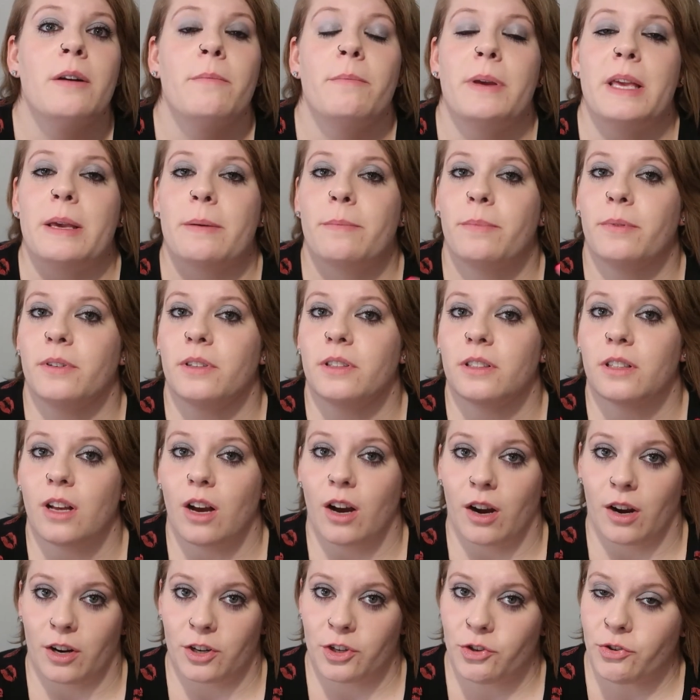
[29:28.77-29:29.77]
People
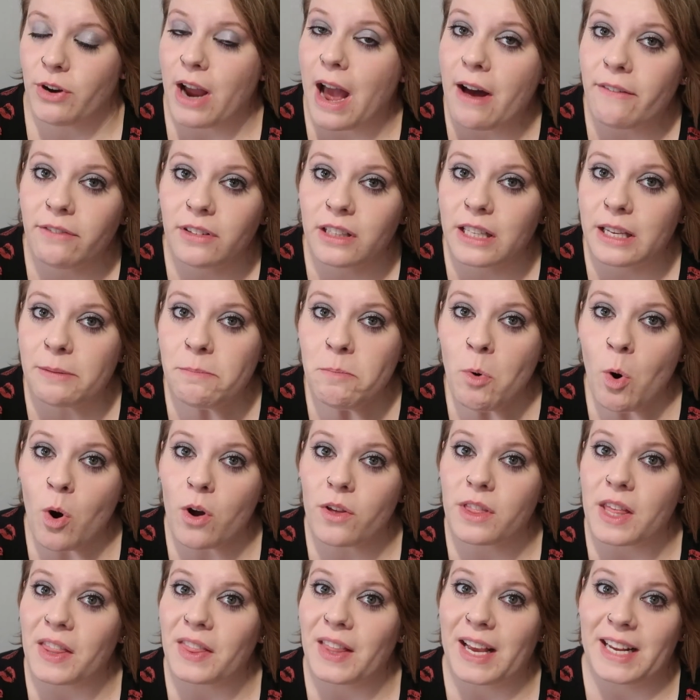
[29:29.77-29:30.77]
are traveling
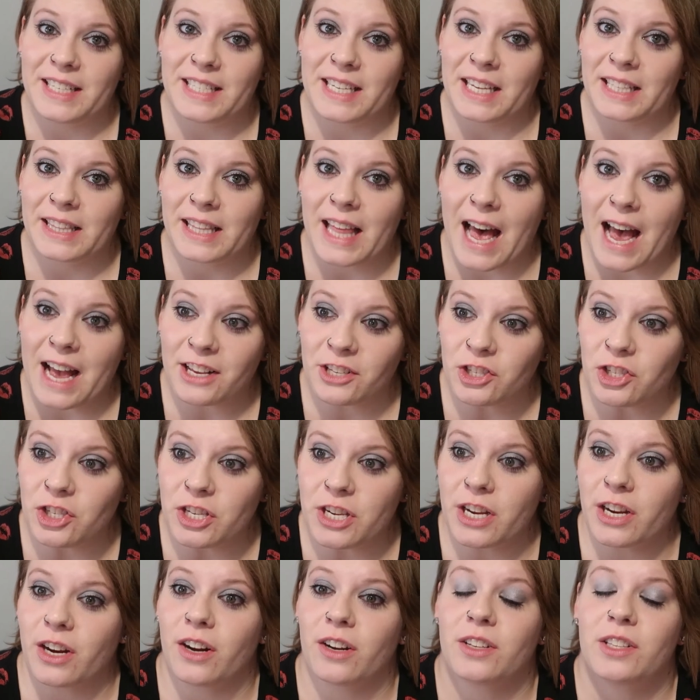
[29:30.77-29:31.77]
more than they did last
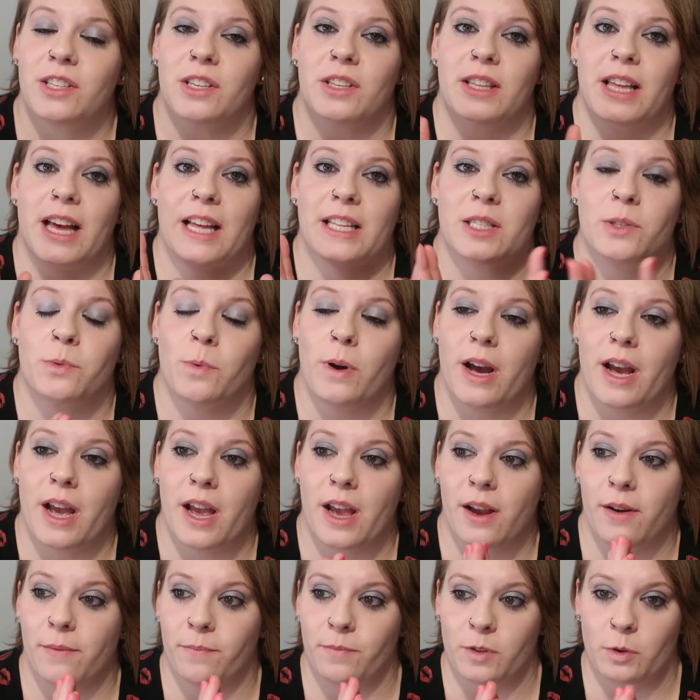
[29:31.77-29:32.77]
year, so that's
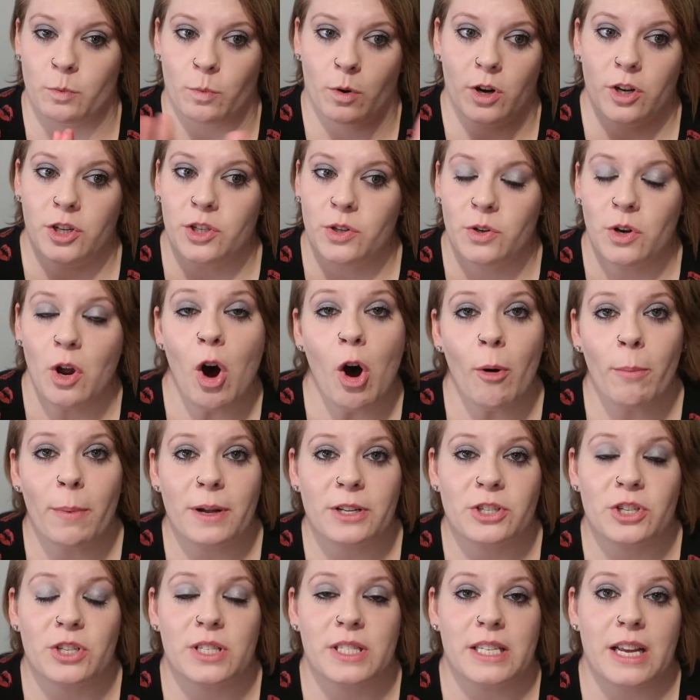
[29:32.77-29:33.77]
why we're doing a whole
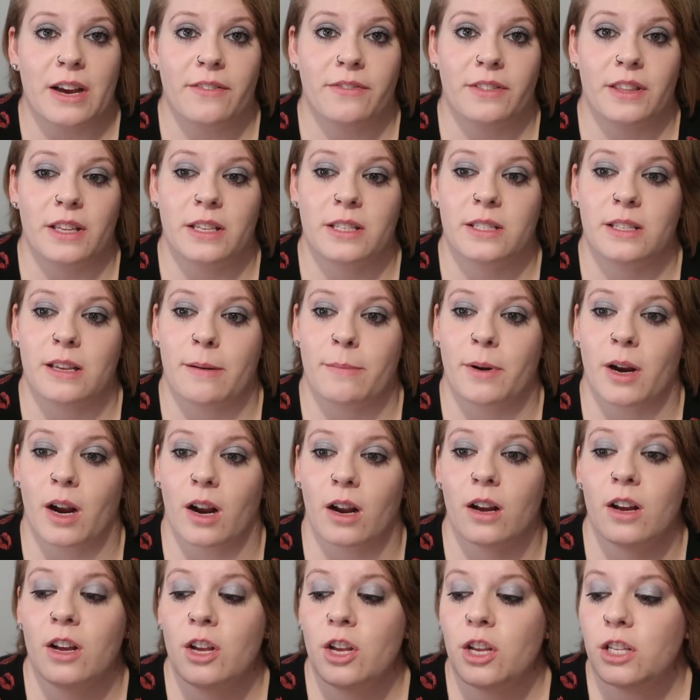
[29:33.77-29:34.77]
bunch of stuff this
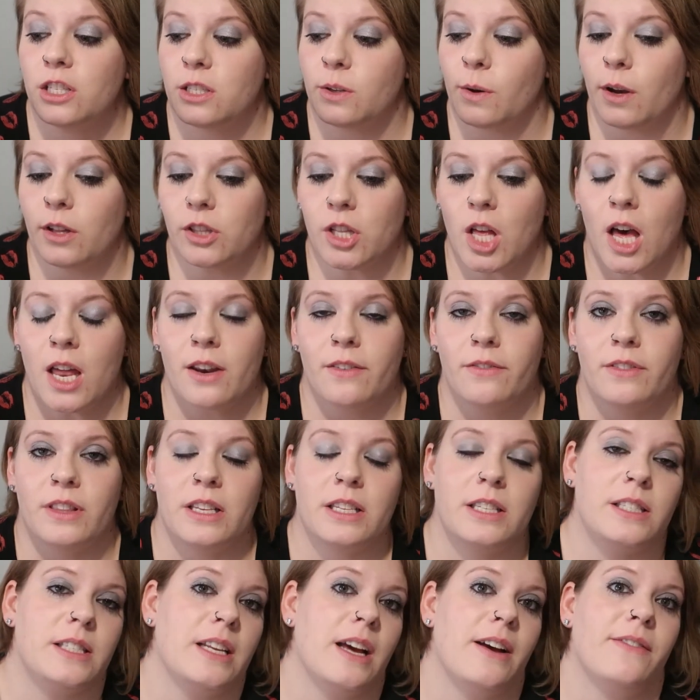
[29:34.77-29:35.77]
summer. So a lot of
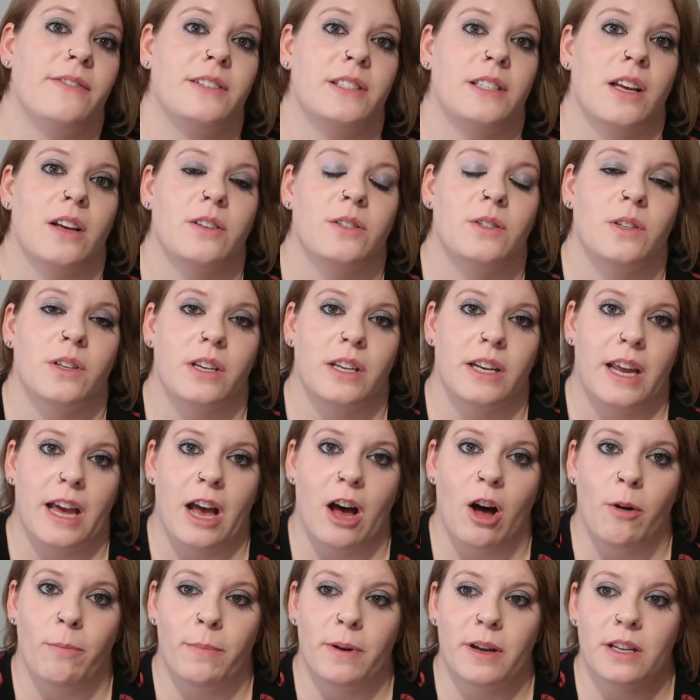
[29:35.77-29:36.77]
this stuff is also gonna
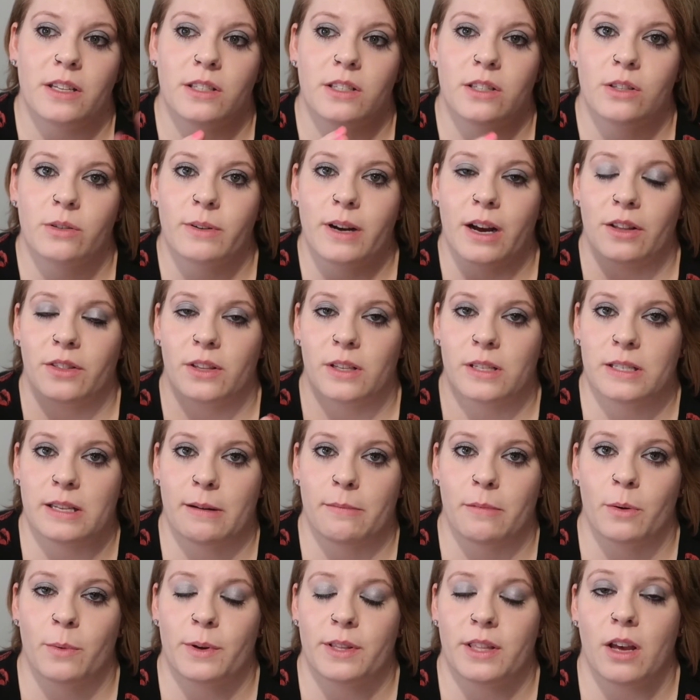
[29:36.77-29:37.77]
help us throughout the
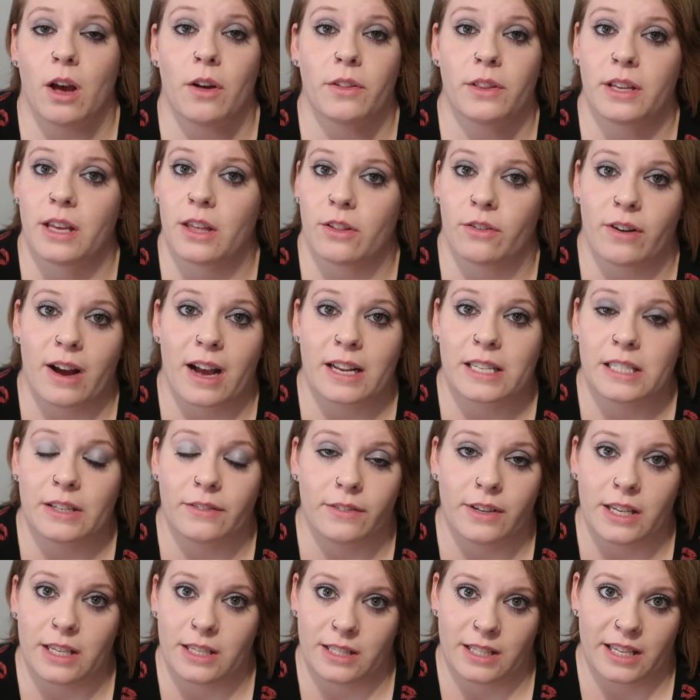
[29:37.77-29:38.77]
summer with all the other
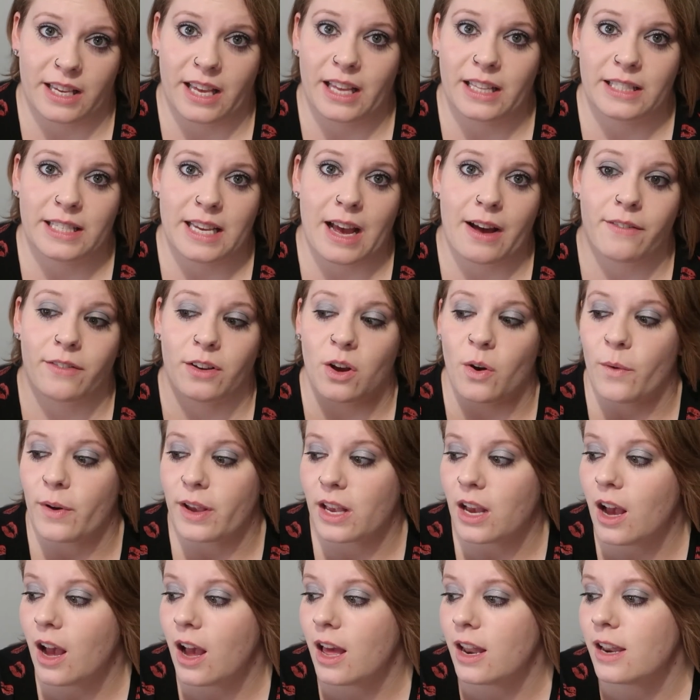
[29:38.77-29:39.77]
activities the kids have
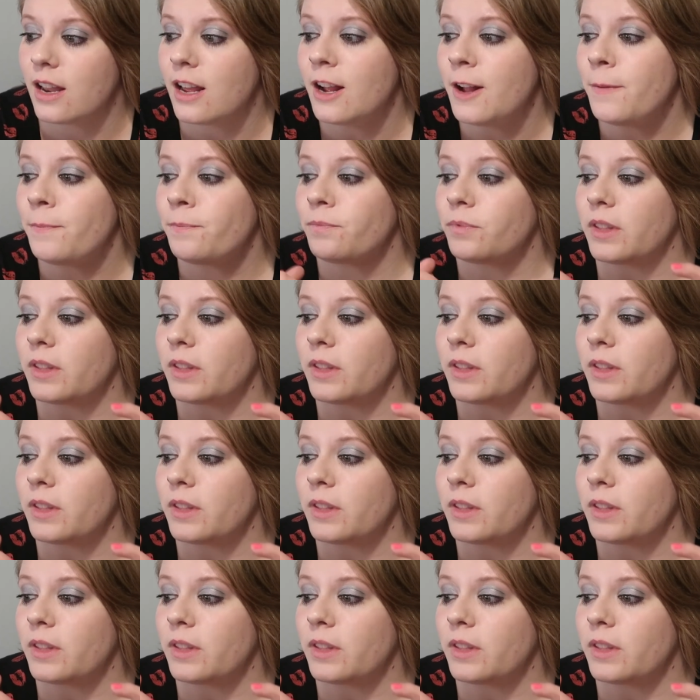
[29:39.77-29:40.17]
going on.